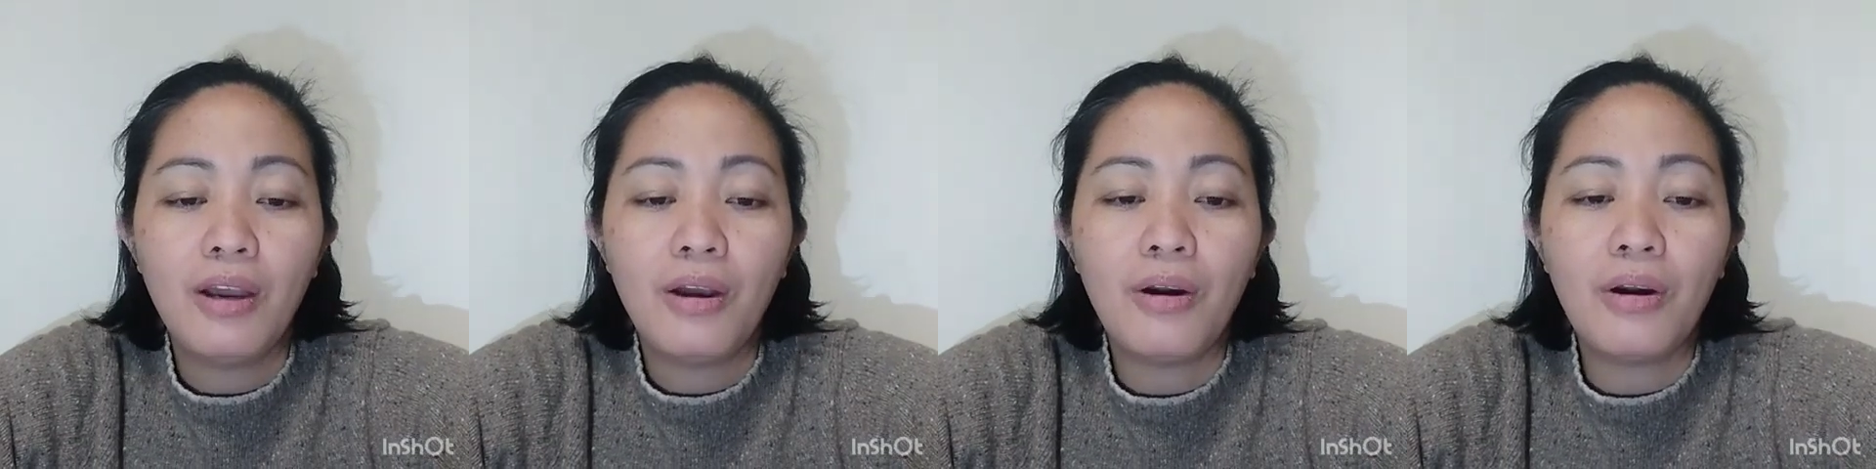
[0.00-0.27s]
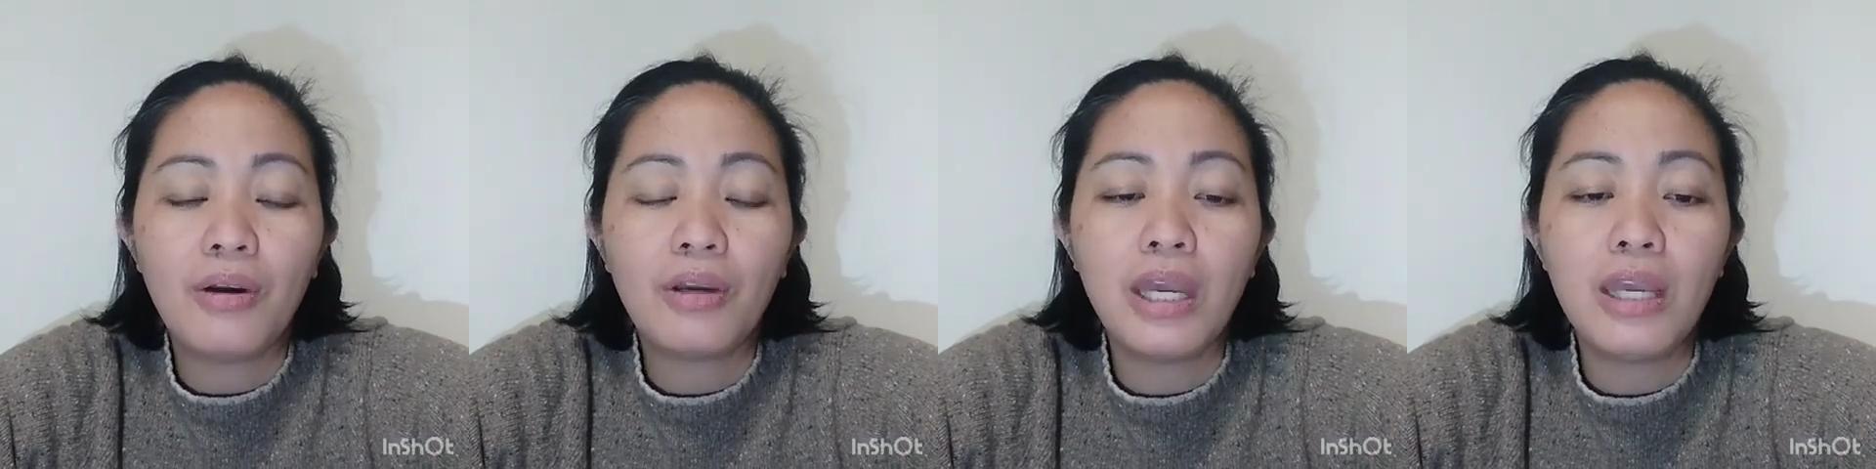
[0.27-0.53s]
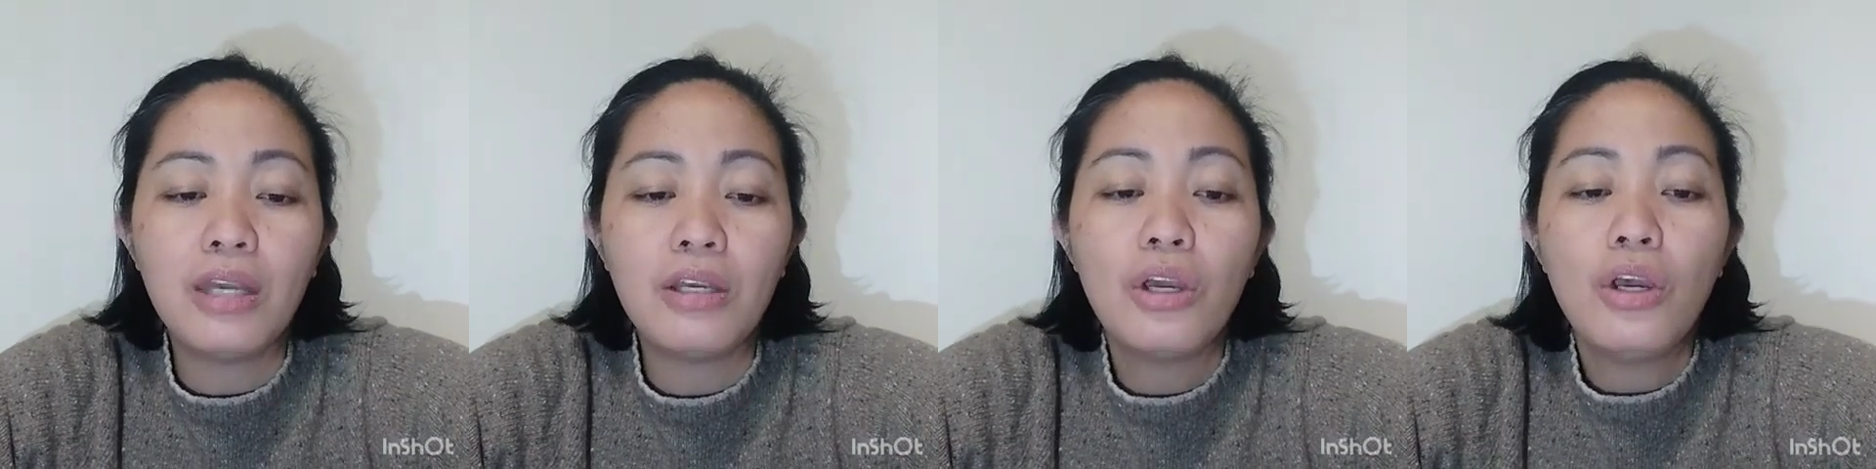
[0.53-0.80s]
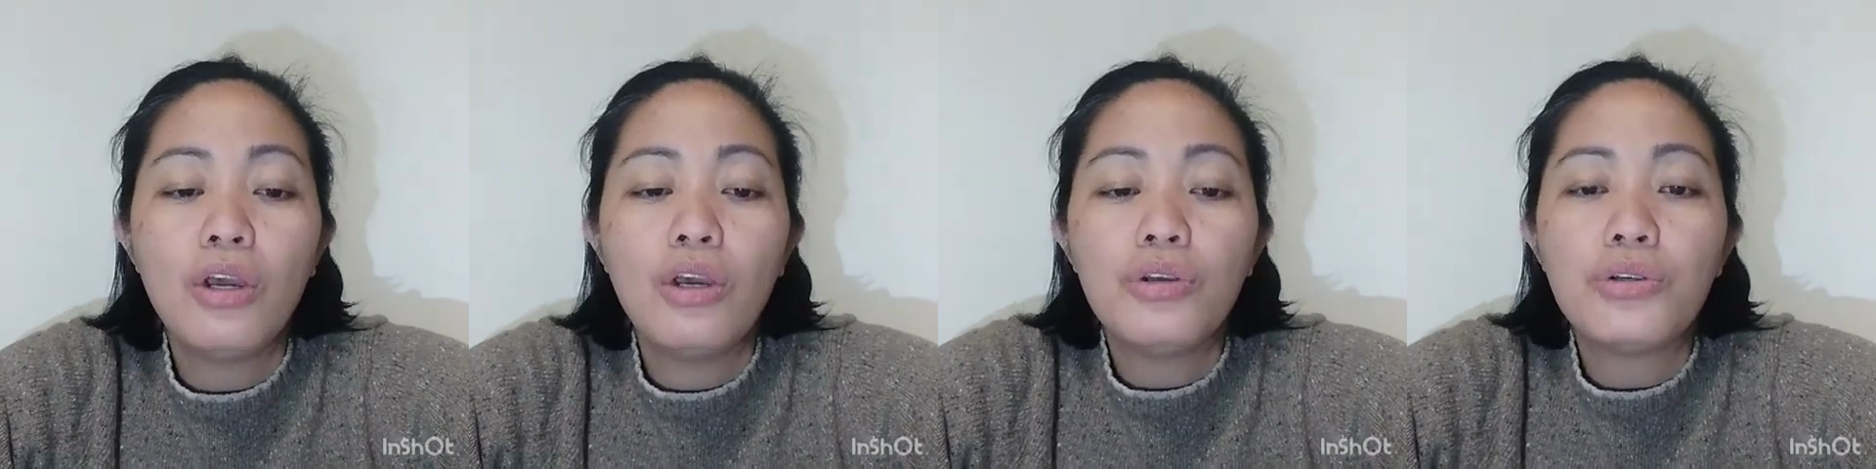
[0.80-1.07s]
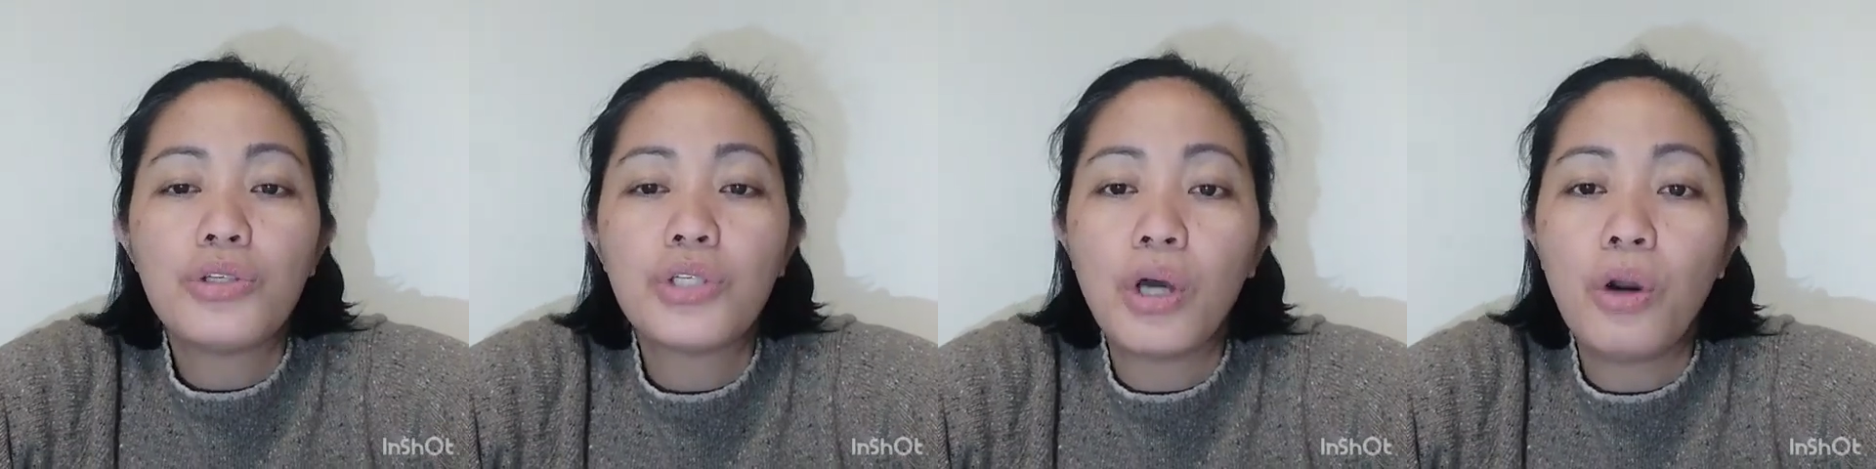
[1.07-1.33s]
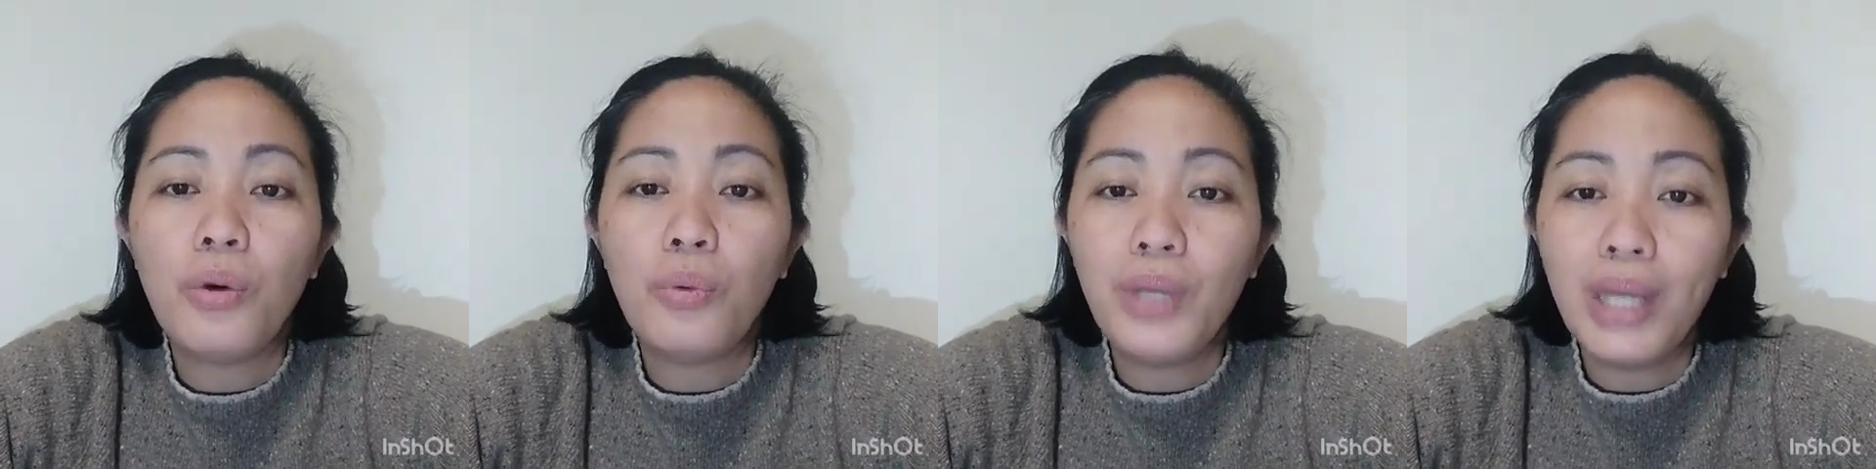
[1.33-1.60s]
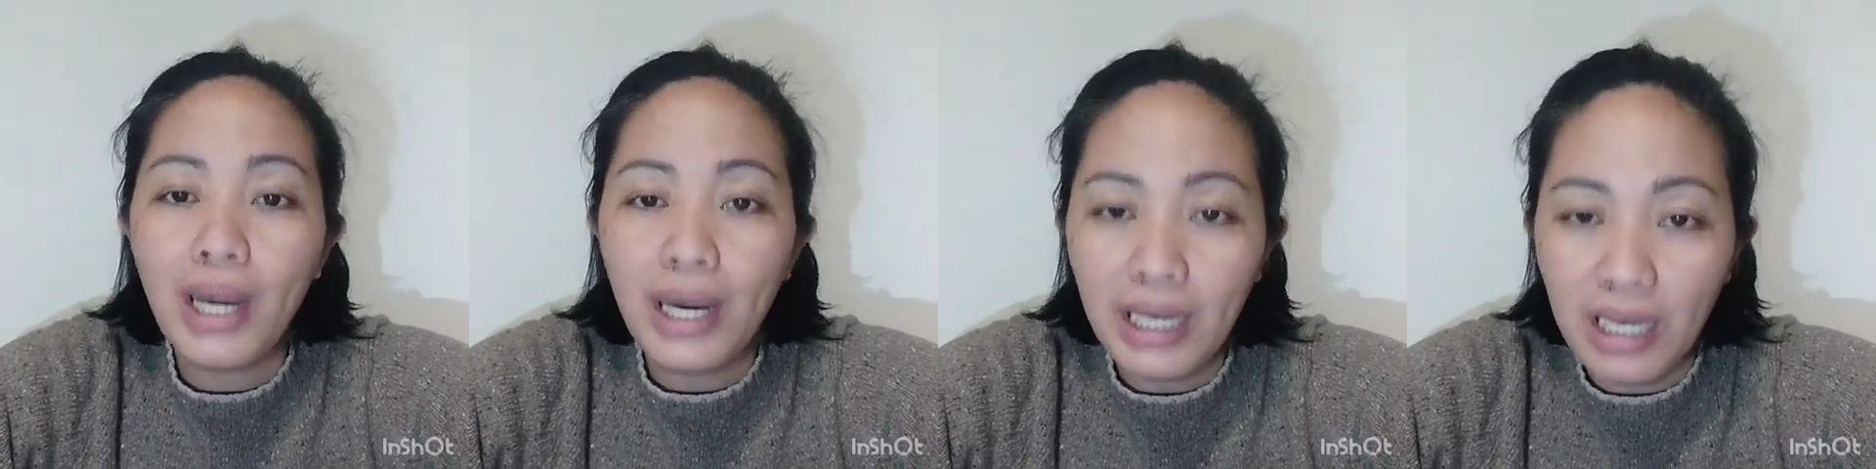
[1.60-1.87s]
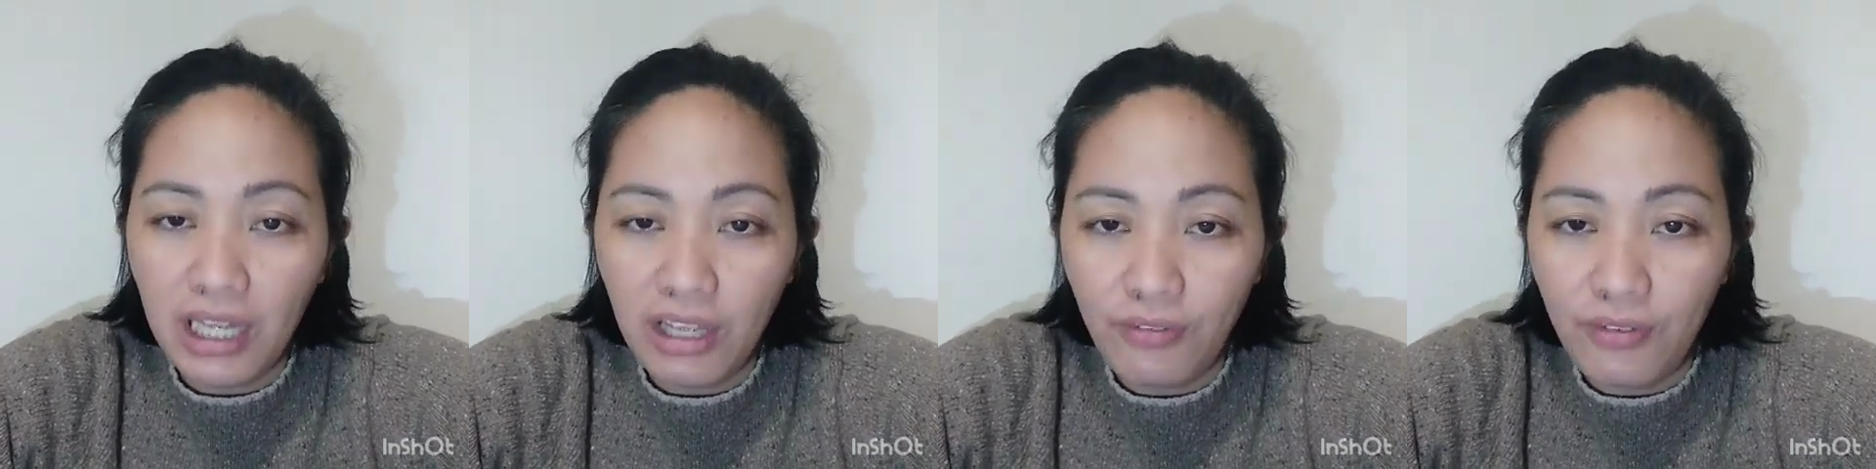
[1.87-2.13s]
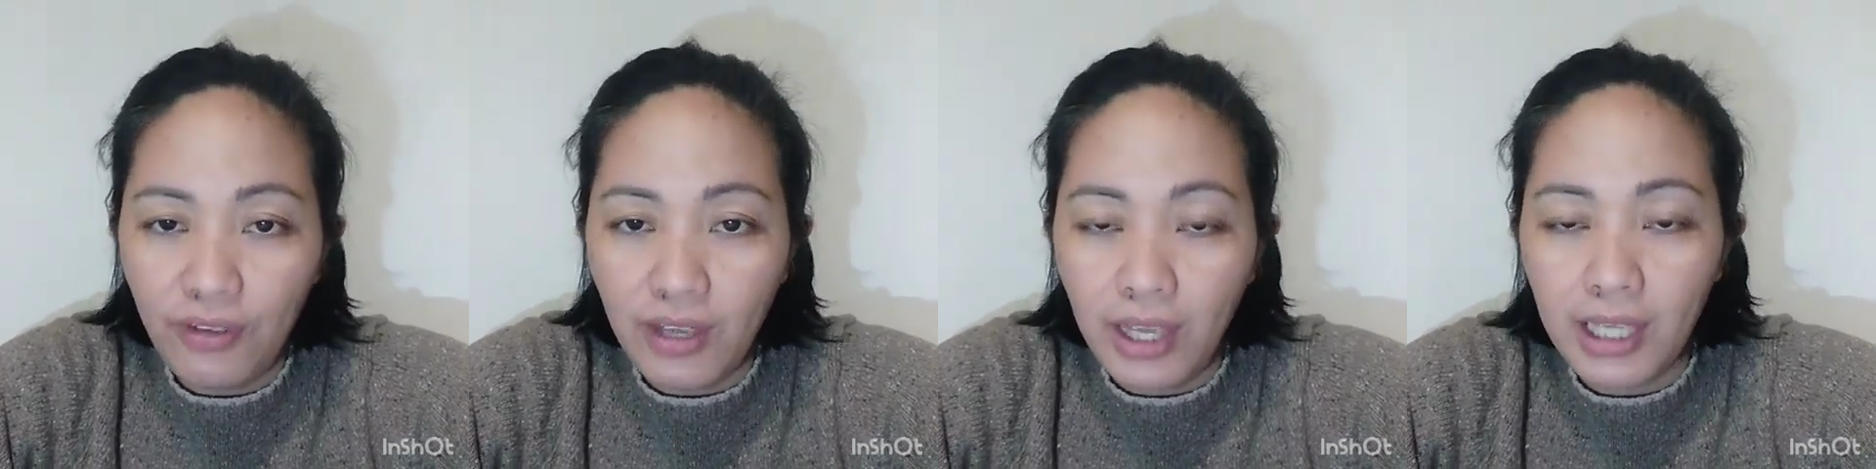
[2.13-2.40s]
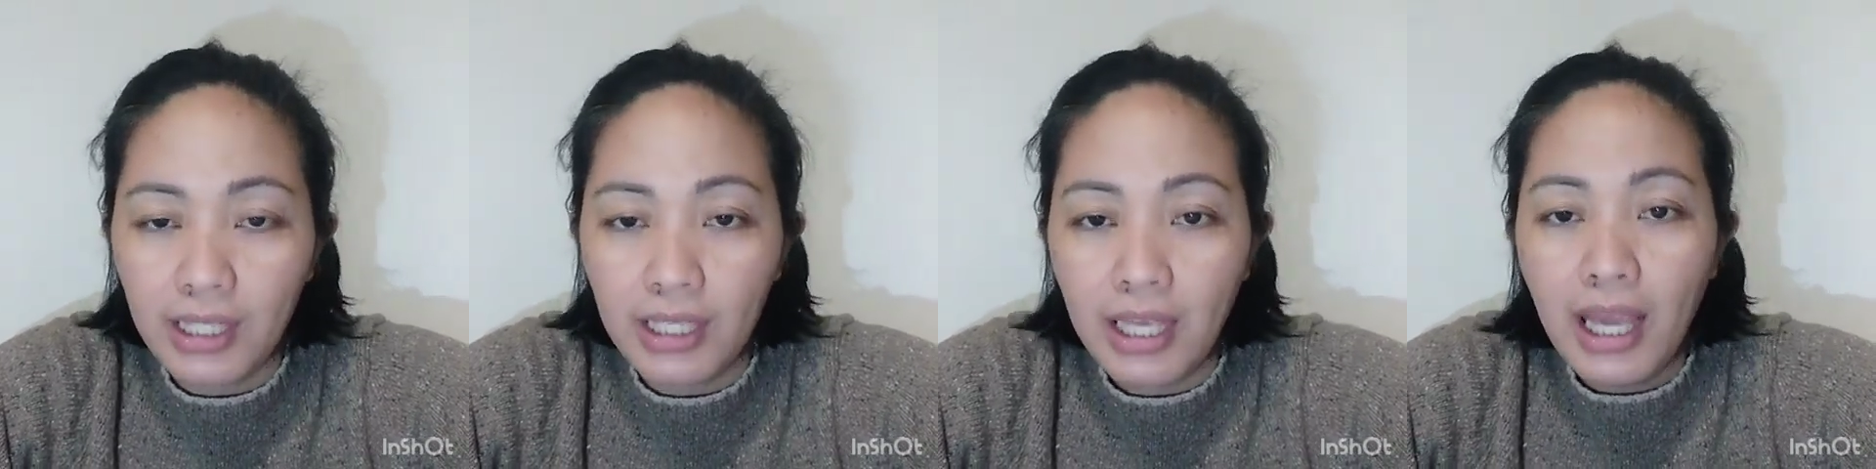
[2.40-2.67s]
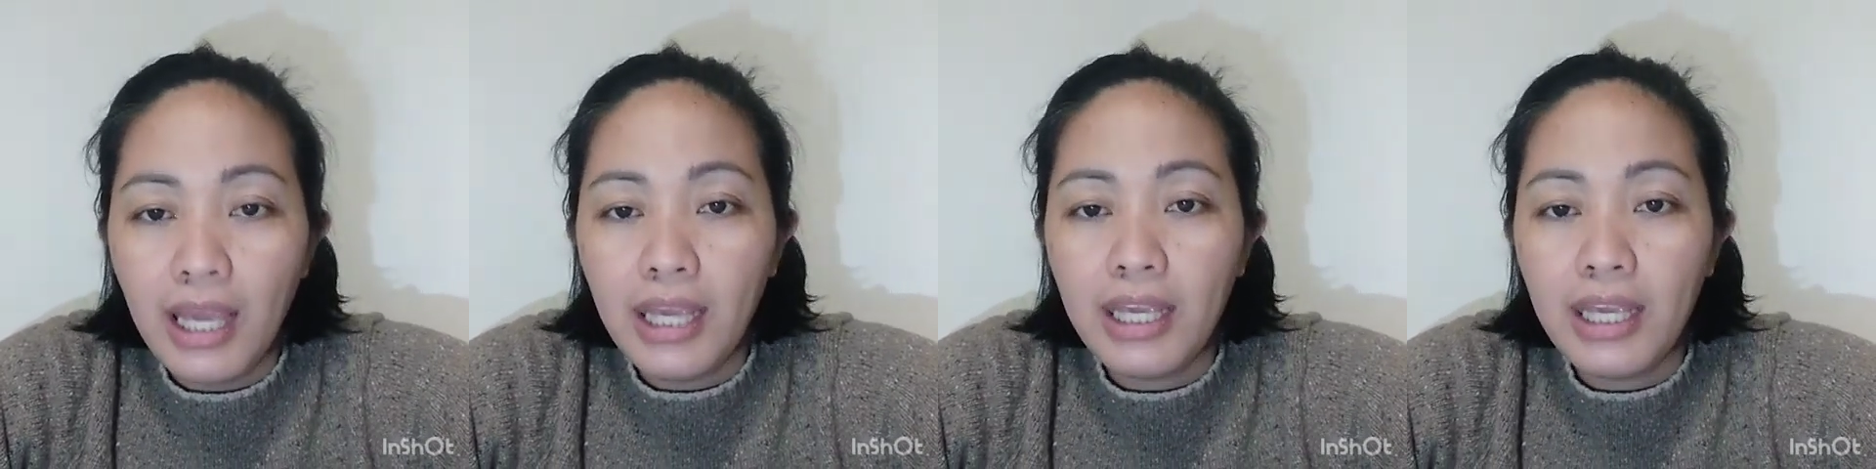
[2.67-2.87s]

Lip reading: Okay, so we are living